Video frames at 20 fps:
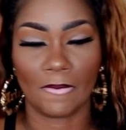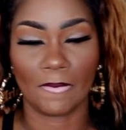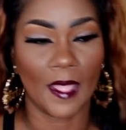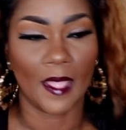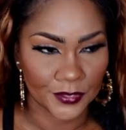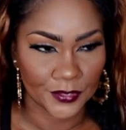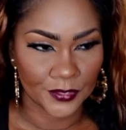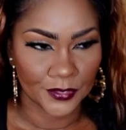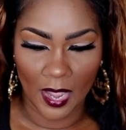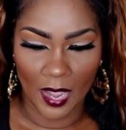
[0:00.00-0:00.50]

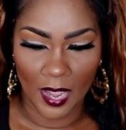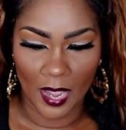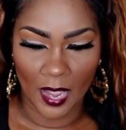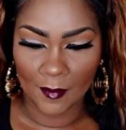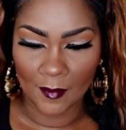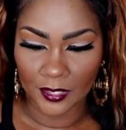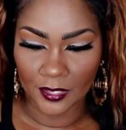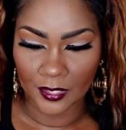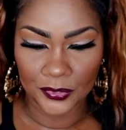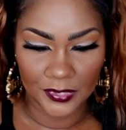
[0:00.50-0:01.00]
So I'm going to
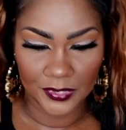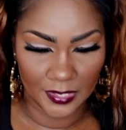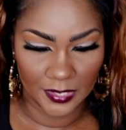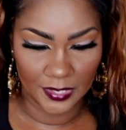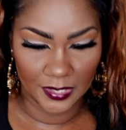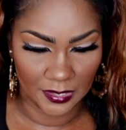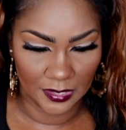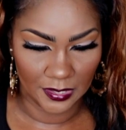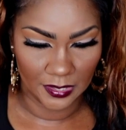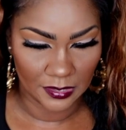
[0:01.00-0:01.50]
use
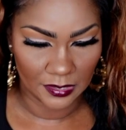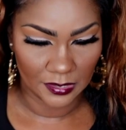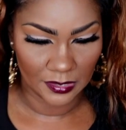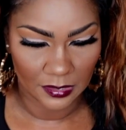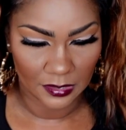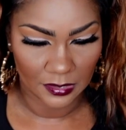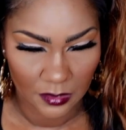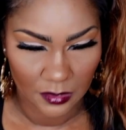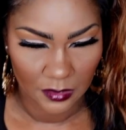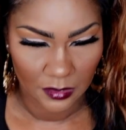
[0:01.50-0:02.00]
this
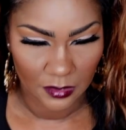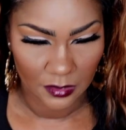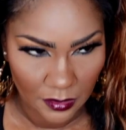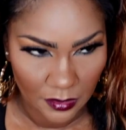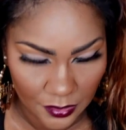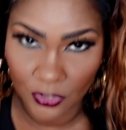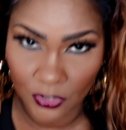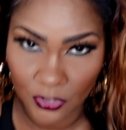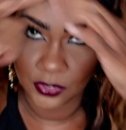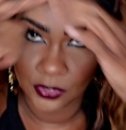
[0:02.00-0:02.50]
to
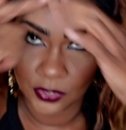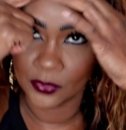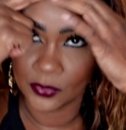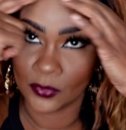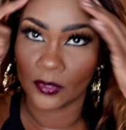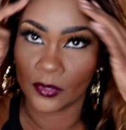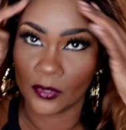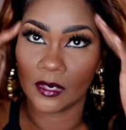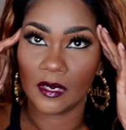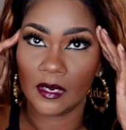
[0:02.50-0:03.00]

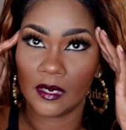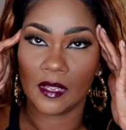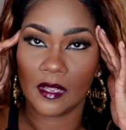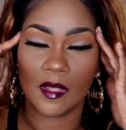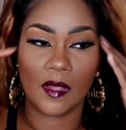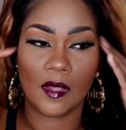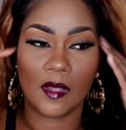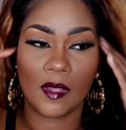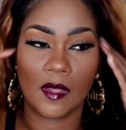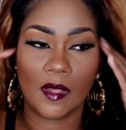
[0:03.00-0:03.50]
secure
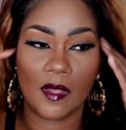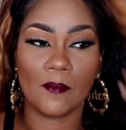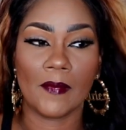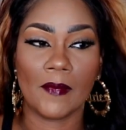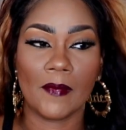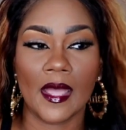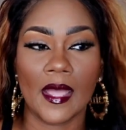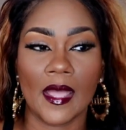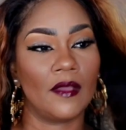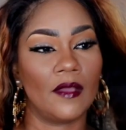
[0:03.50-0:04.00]

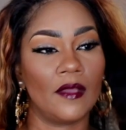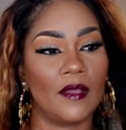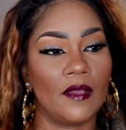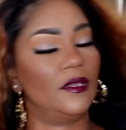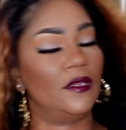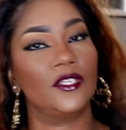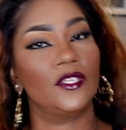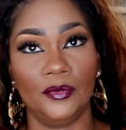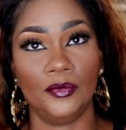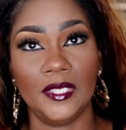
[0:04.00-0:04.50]
my
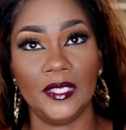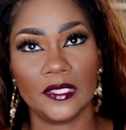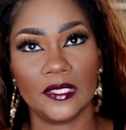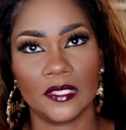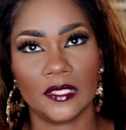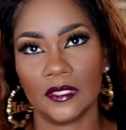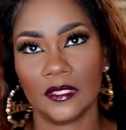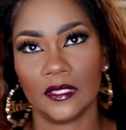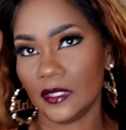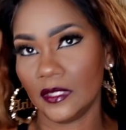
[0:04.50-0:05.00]
unit.